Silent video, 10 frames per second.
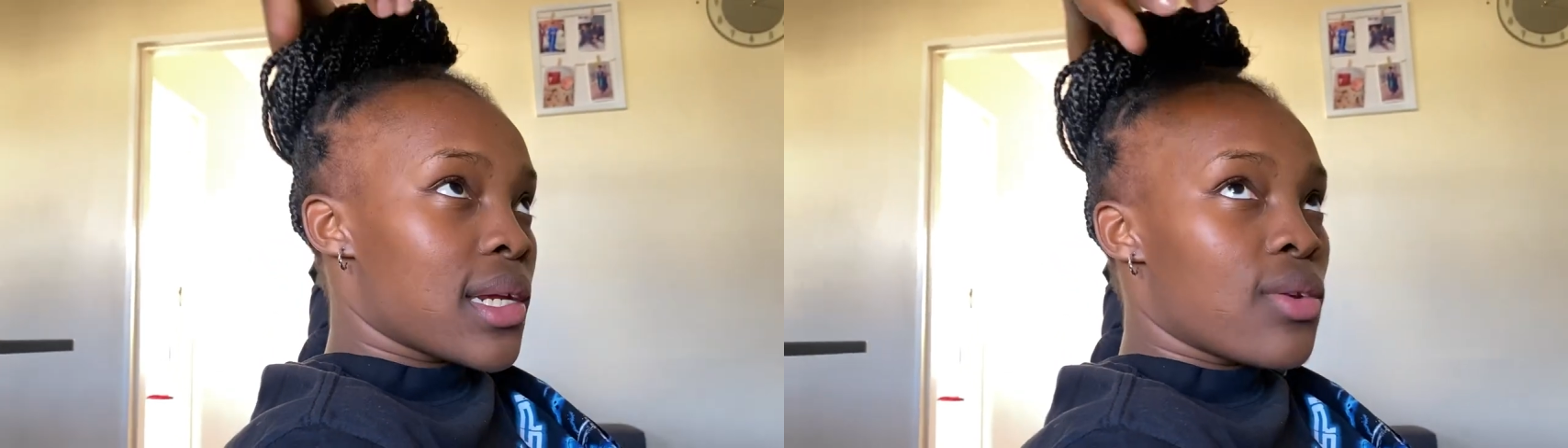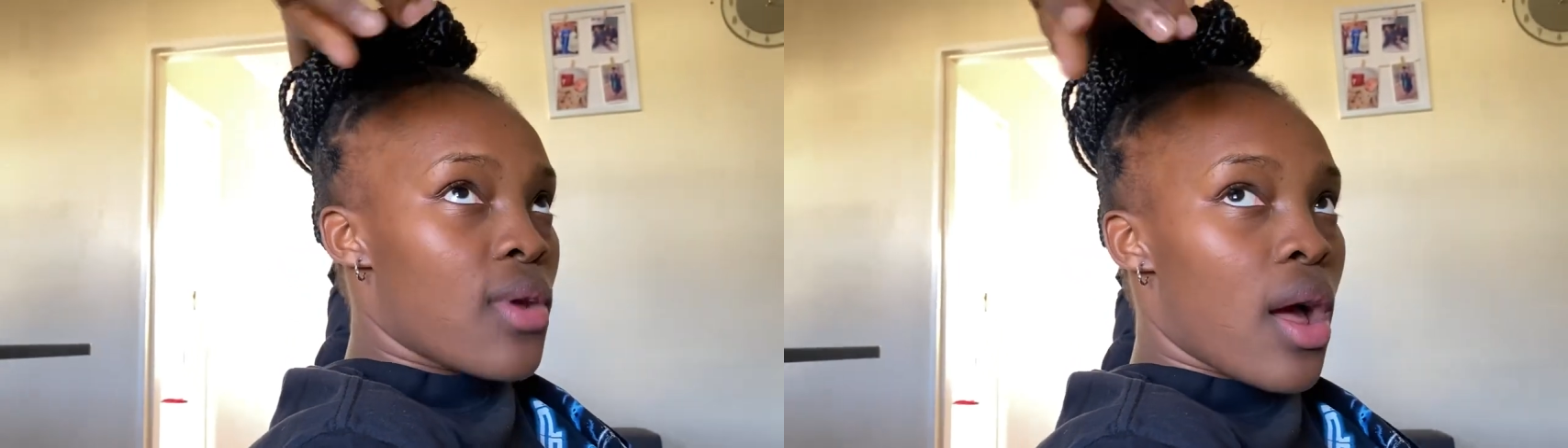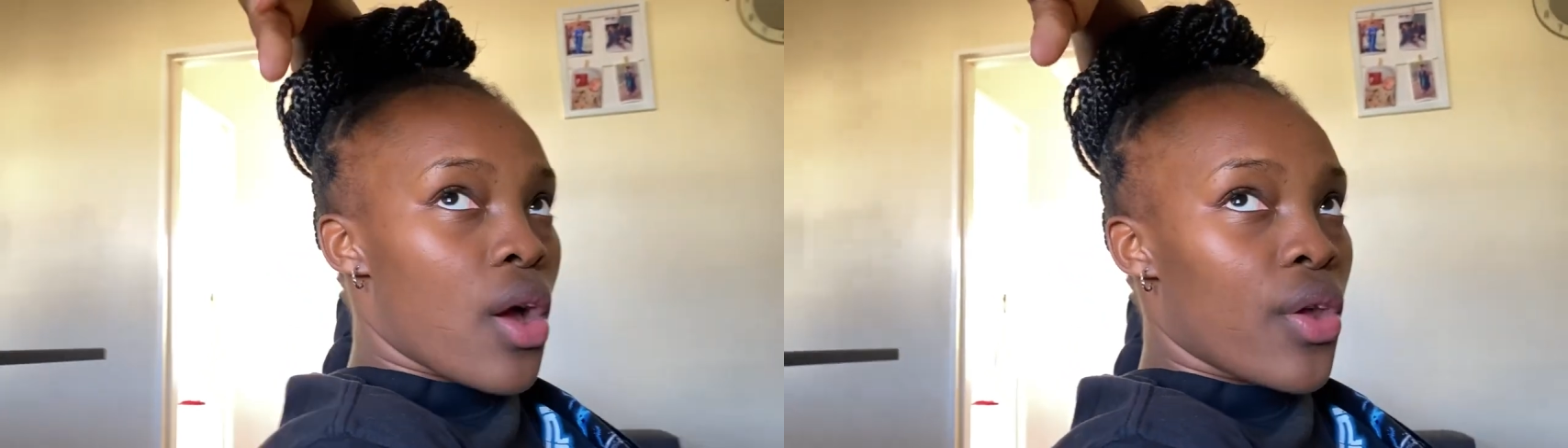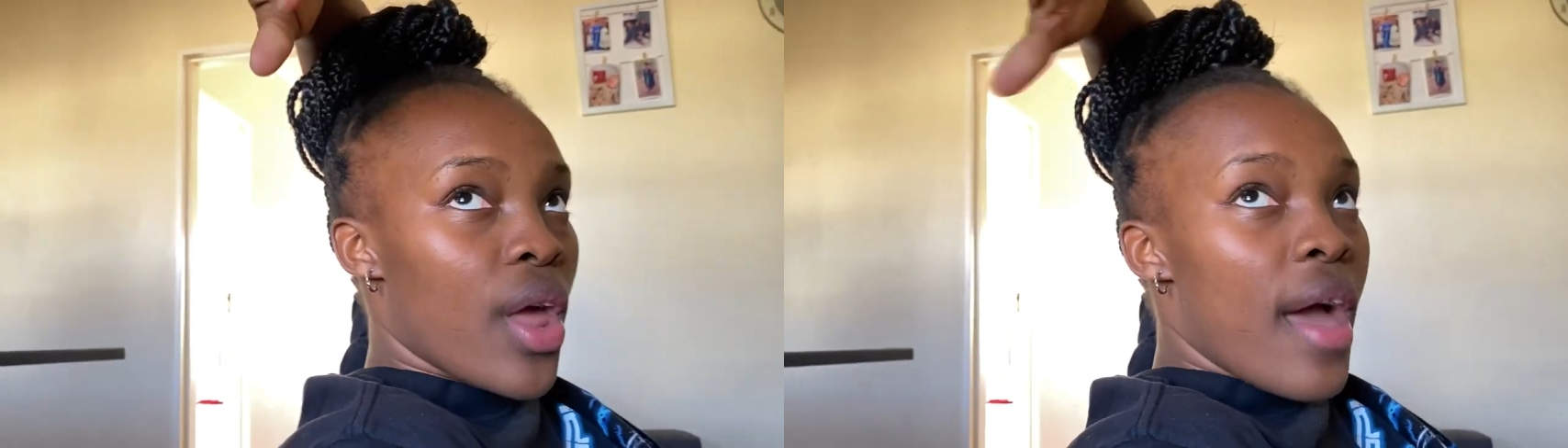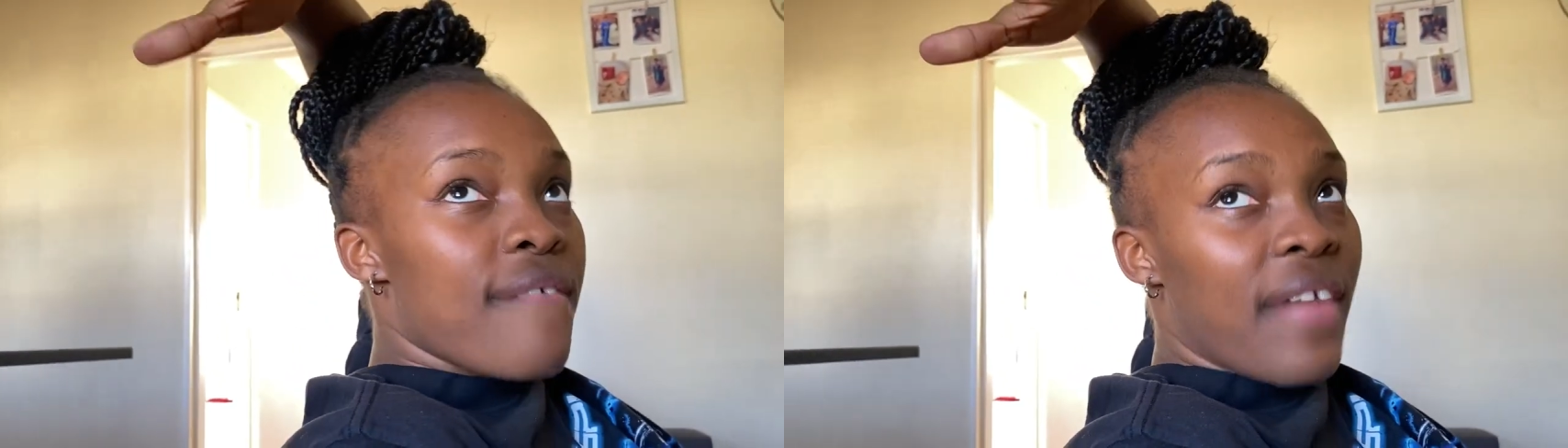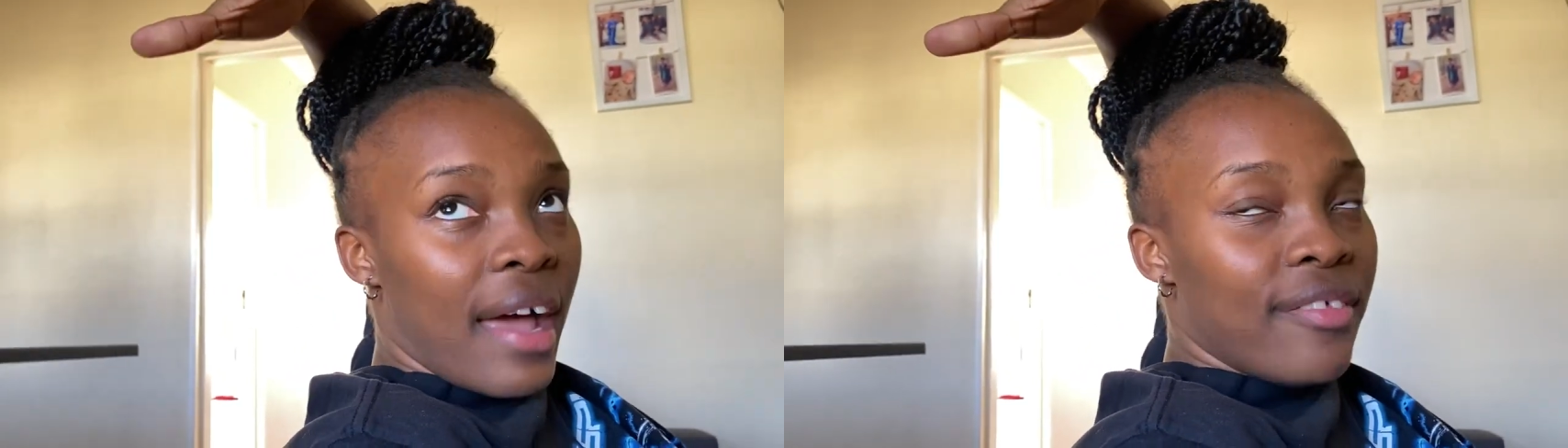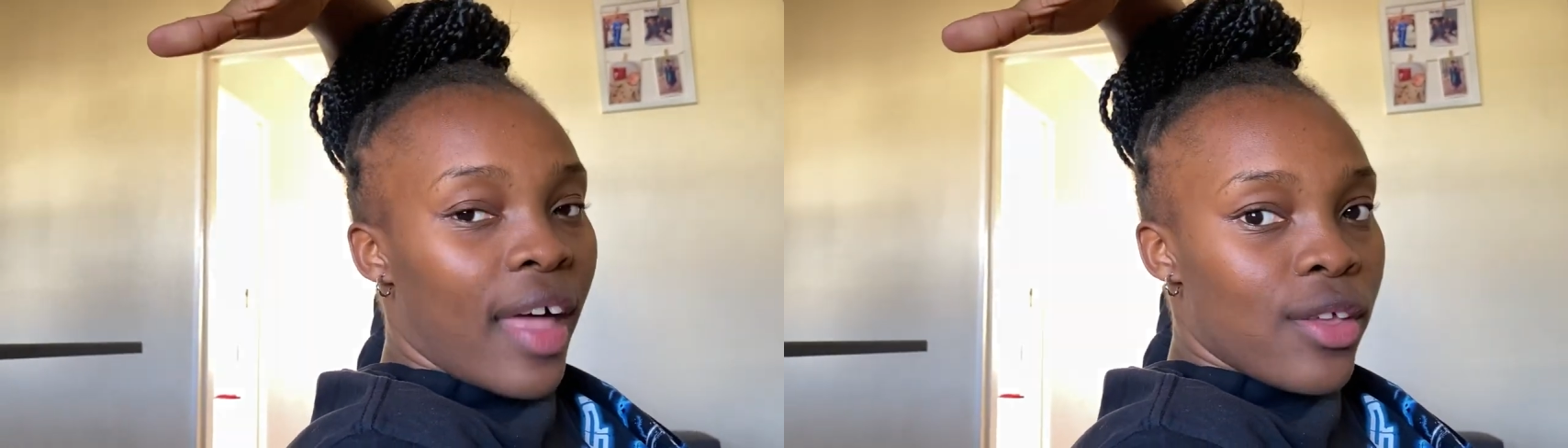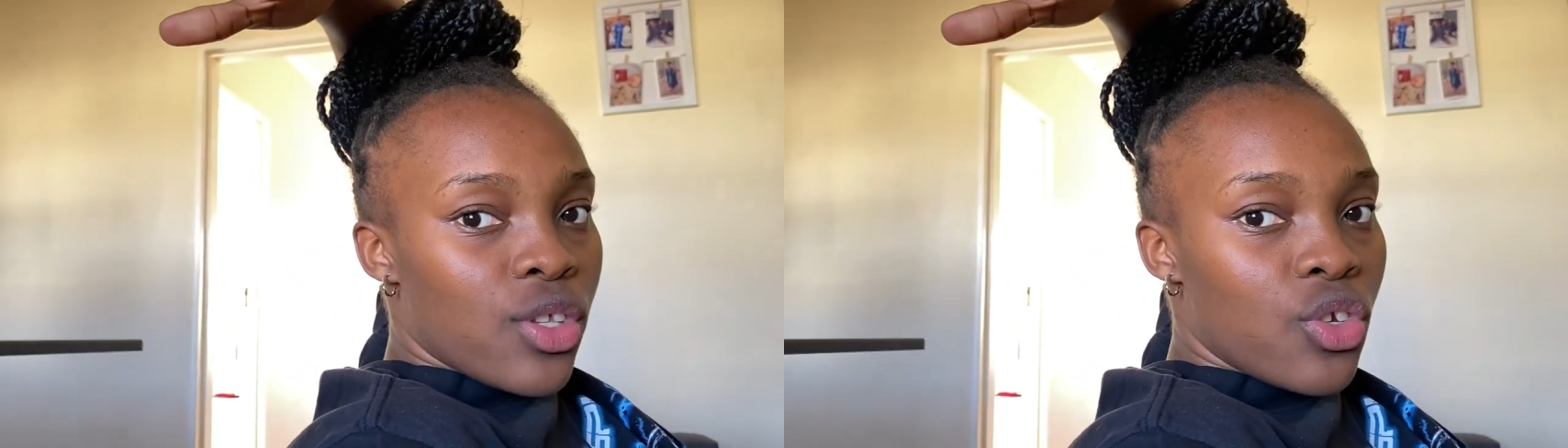around
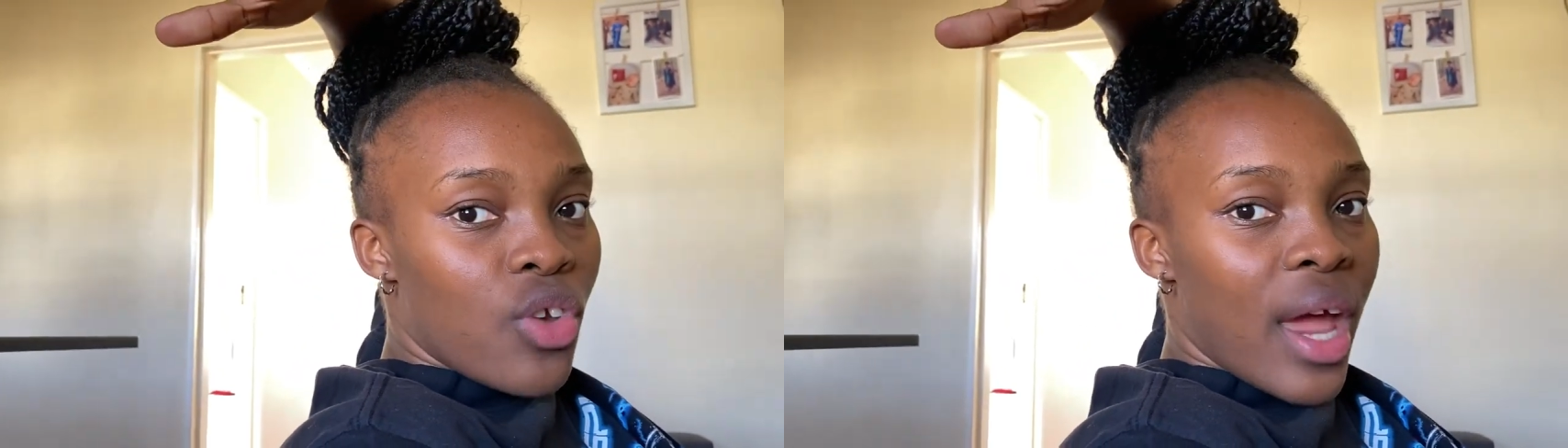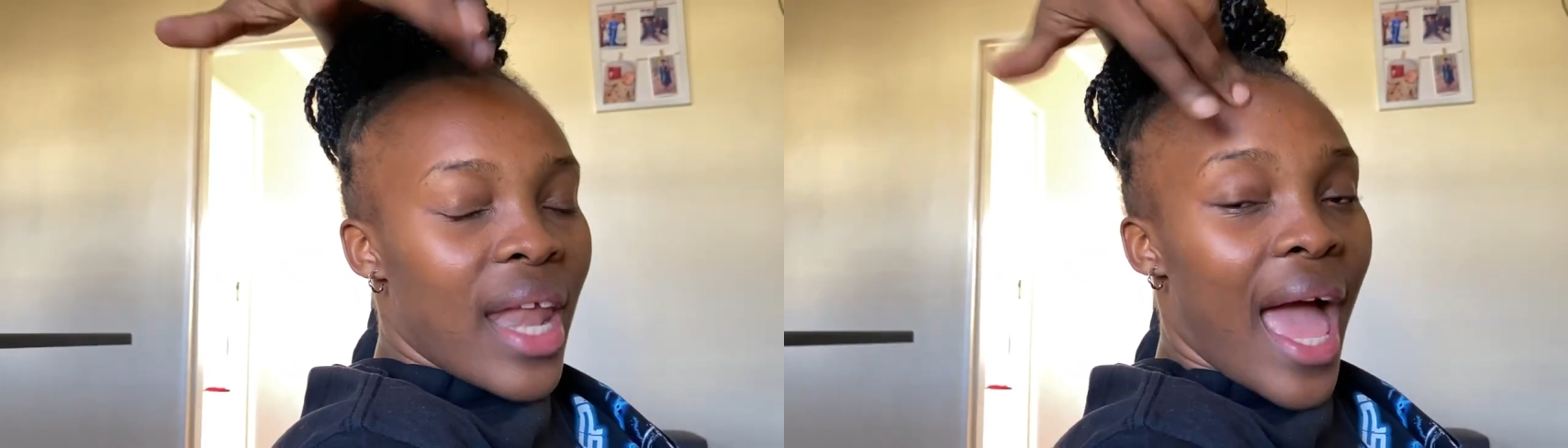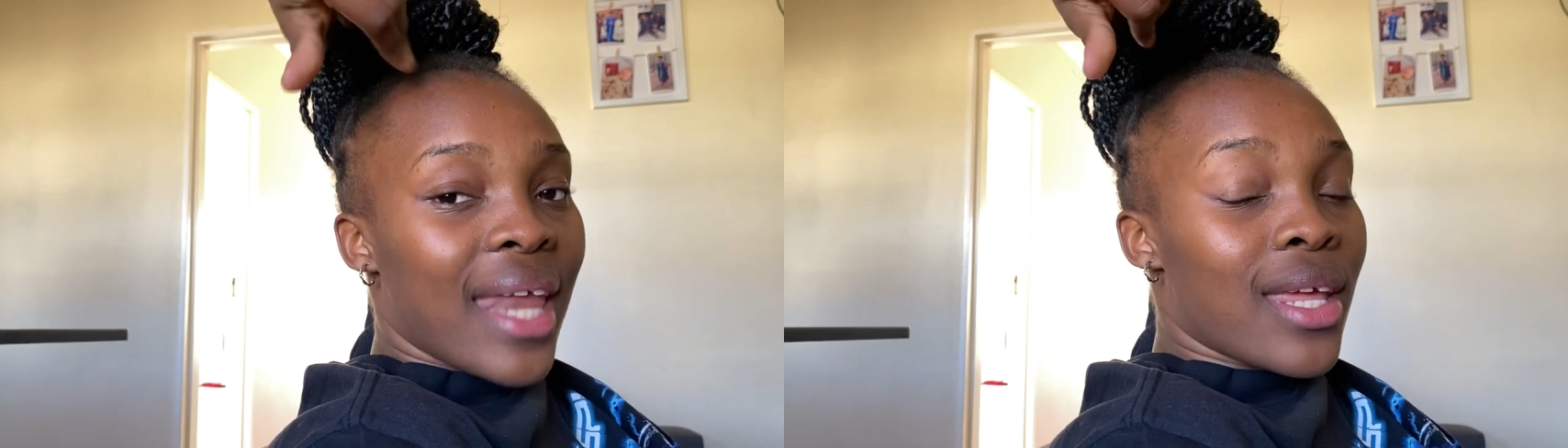5,000 rand at